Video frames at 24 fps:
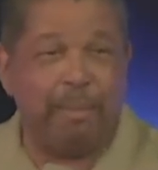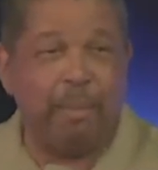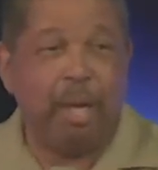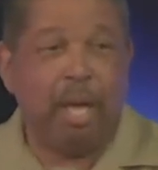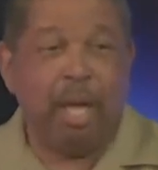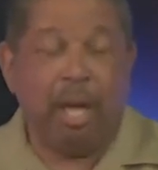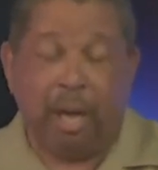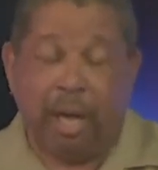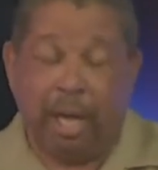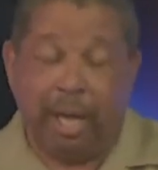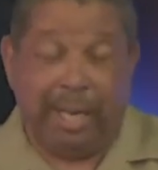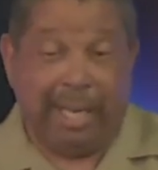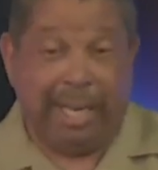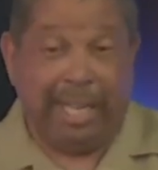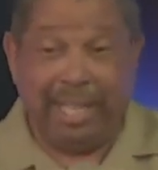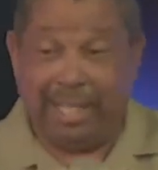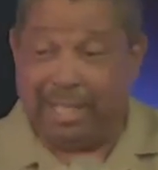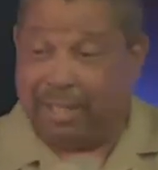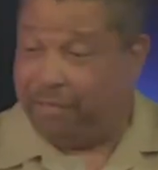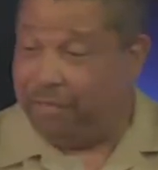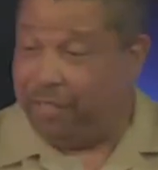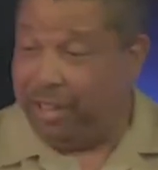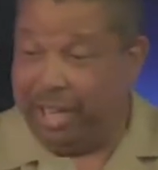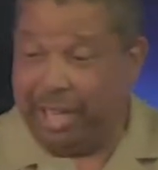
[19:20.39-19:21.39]
at least to
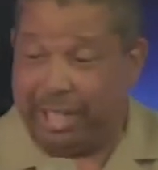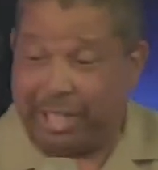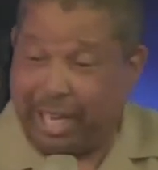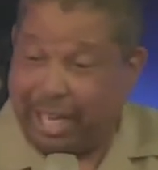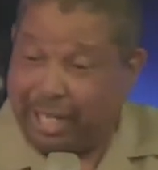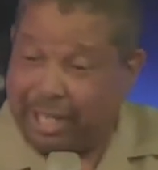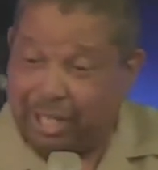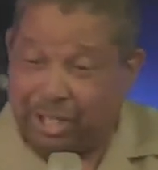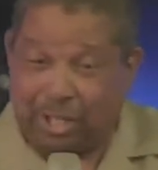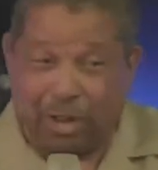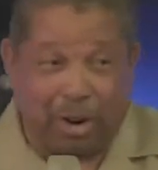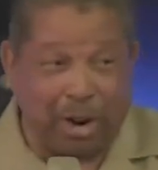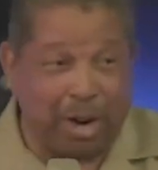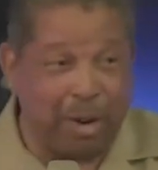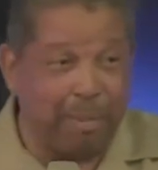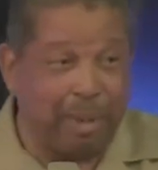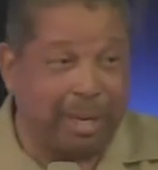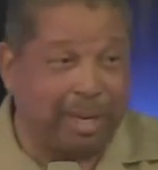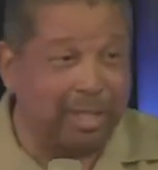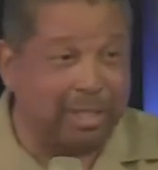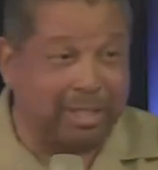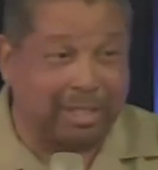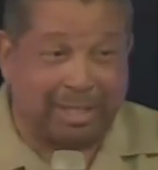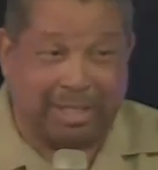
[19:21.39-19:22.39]
finish that story, because
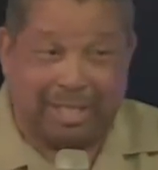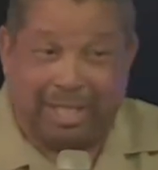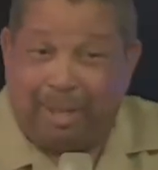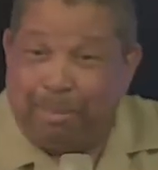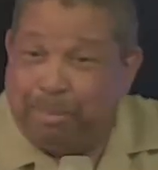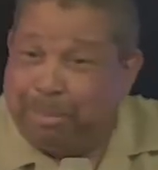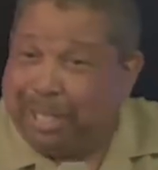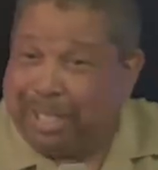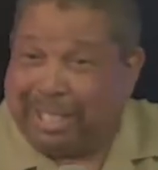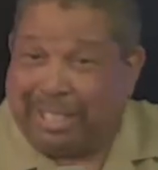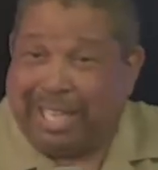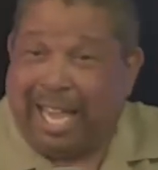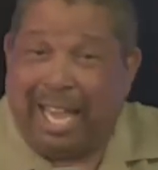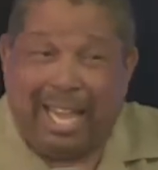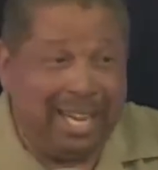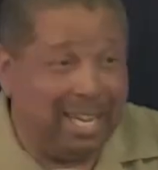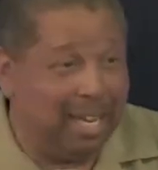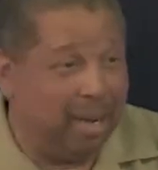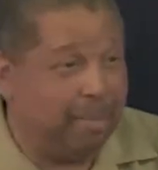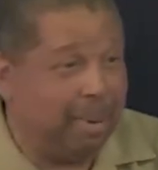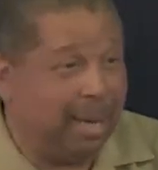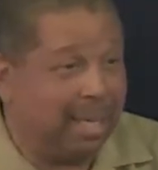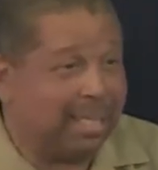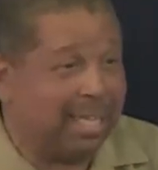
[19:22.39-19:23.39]
something's exciting
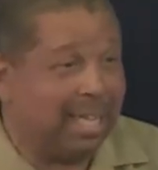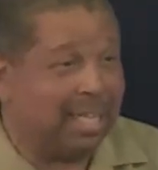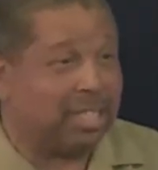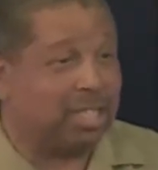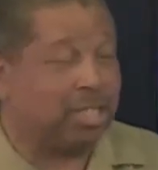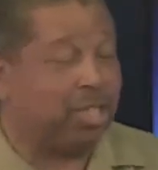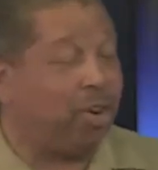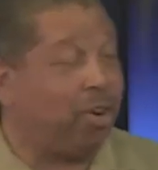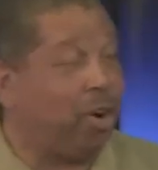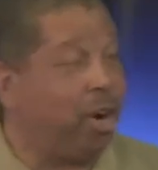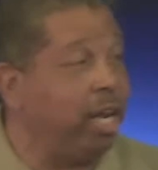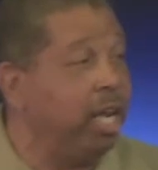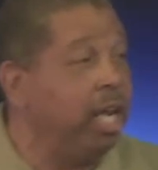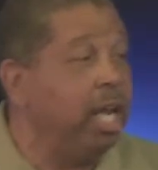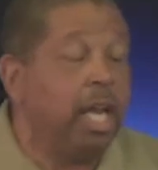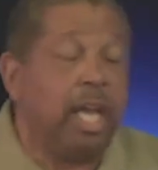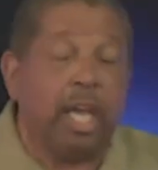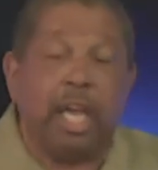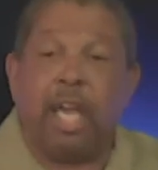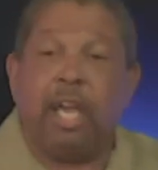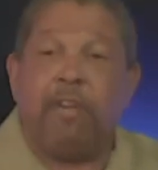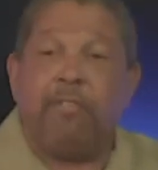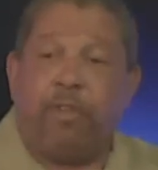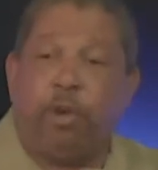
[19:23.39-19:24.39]
about that story
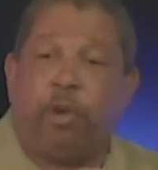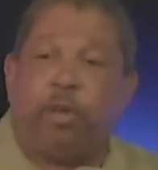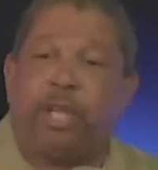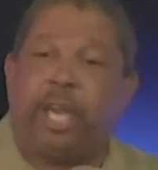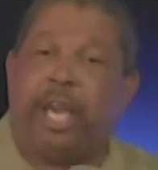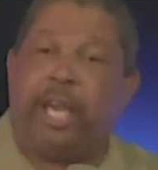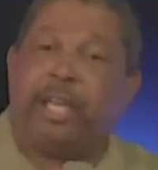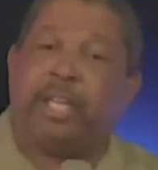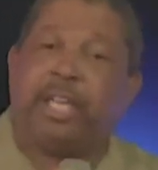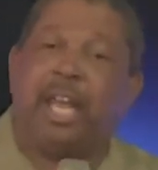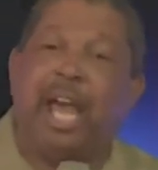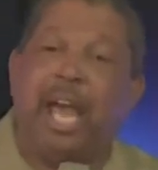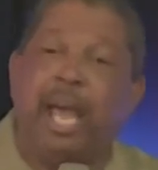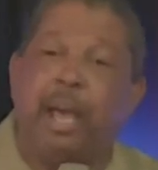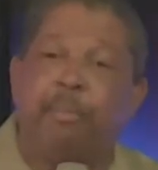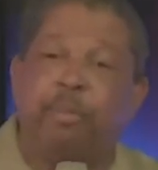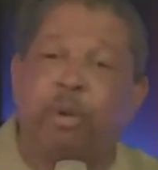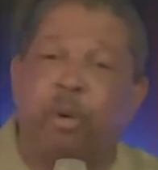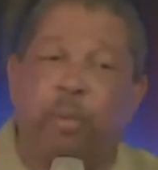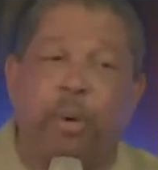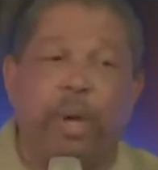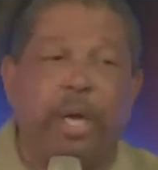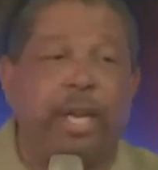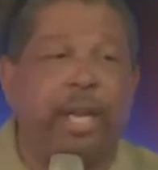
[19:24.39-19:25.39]
if you take time to
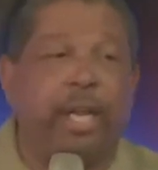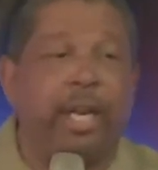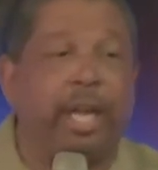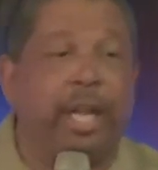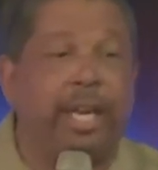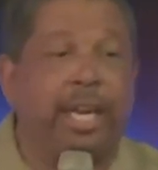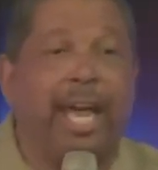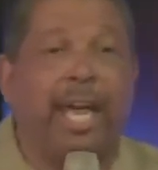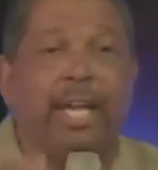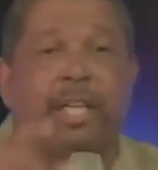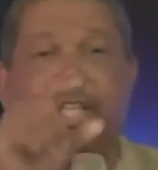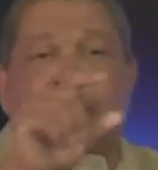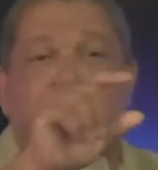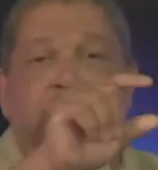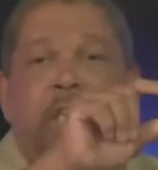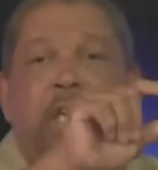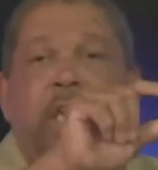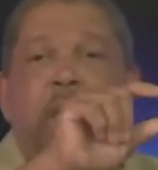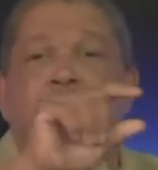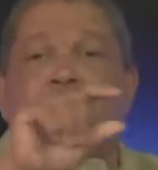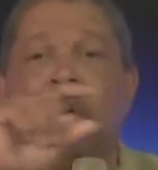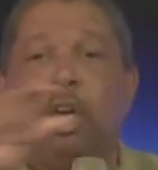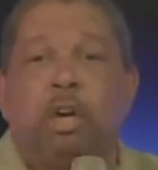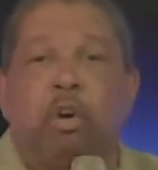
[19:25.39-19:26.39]
read it and not just
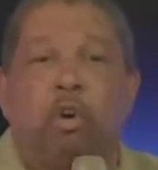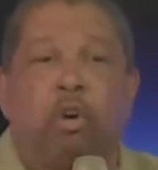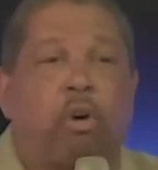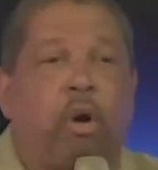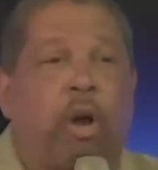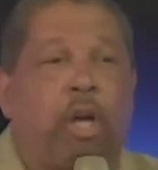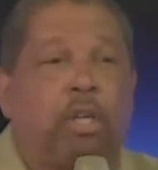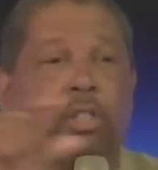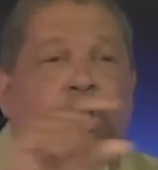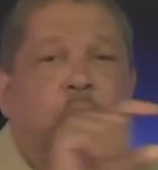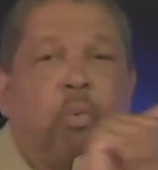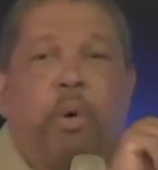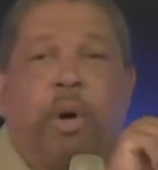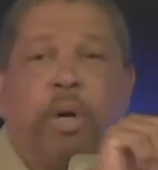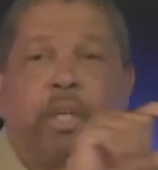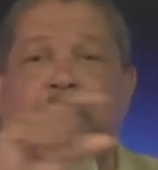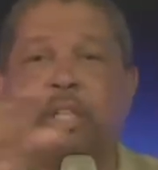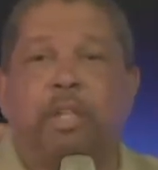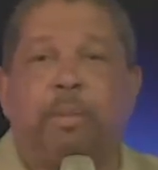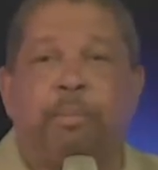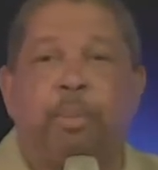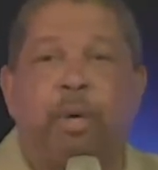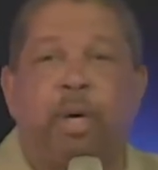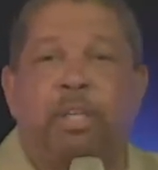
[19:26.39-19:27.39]
go across the words of the
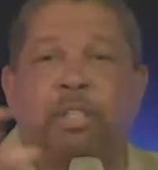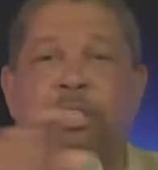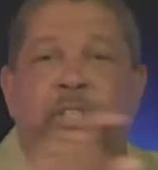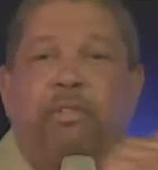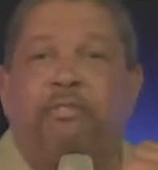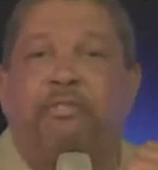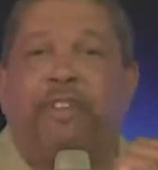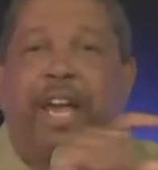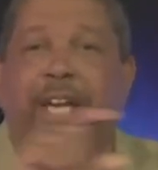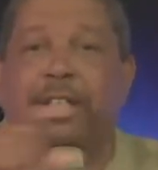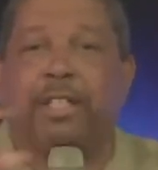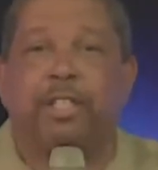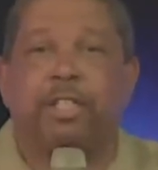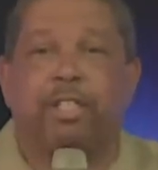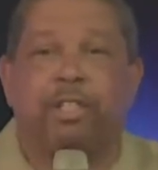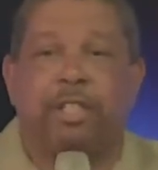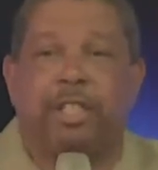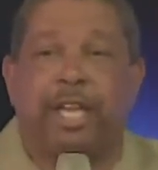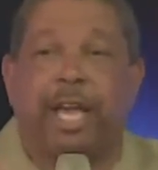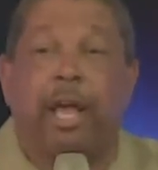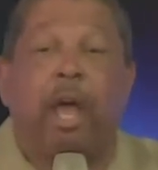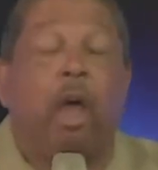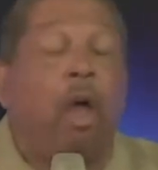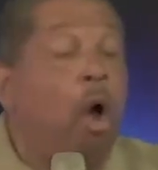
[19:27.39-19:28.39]
book so fast as you can
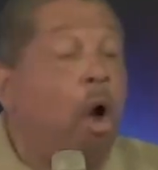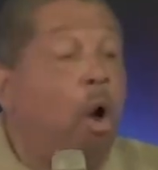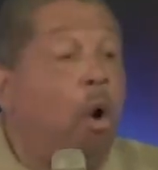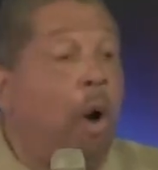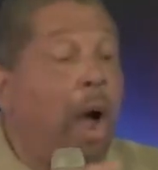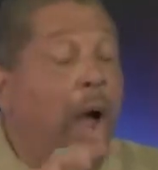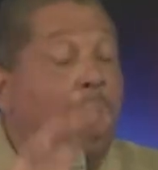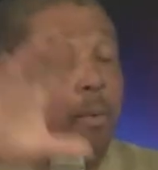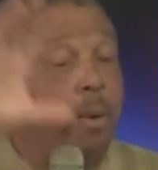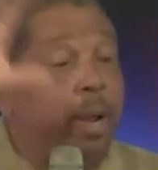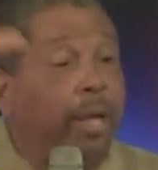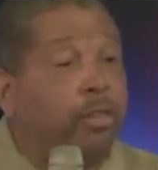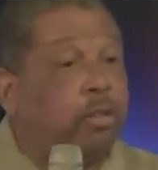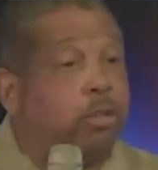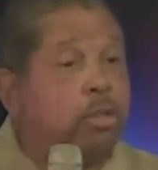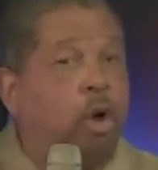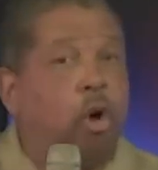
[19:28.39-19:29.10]
say, Oh, I read through the whole